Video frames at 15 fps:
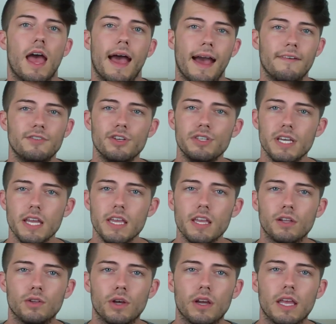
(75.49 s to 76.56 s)
After taking a
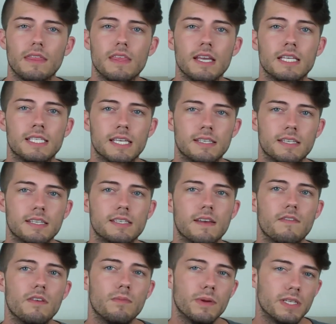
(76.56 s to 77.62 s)
look at the existence
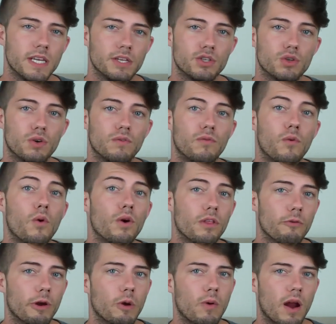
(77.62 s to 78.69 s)
of the potential for the
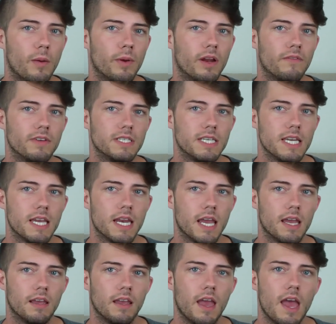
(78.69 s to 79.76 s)
requirement of a
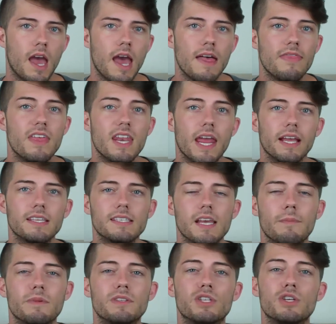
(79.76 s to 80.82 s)
TNA, the next
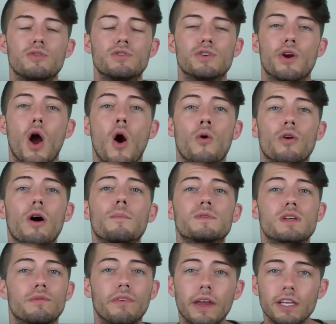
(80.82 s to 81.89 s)
step is to use your own
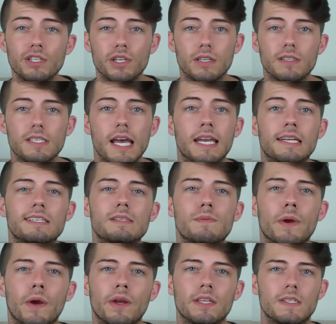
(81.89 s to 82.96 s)
observations and
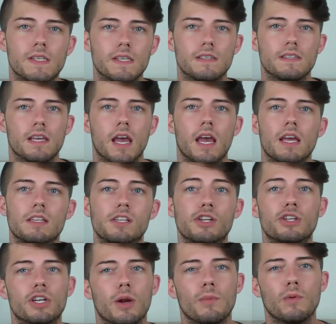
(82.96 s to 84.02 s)
experiences to
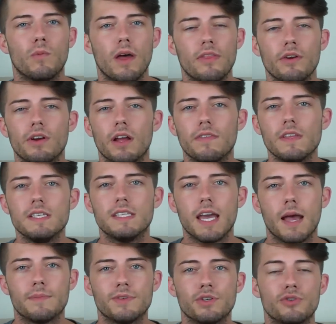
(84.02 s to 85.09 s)
determine whether or not these
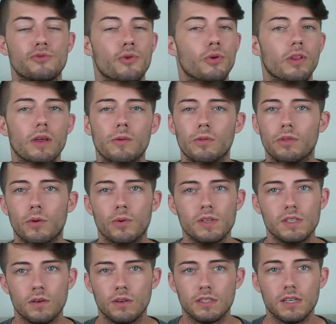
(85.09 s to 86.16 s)
gaps are truly the
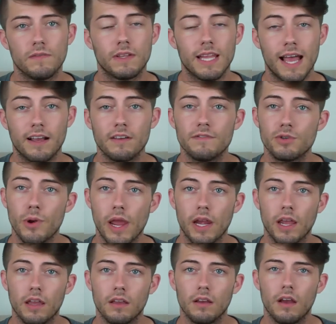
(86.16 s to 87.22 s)
result of a lack of training,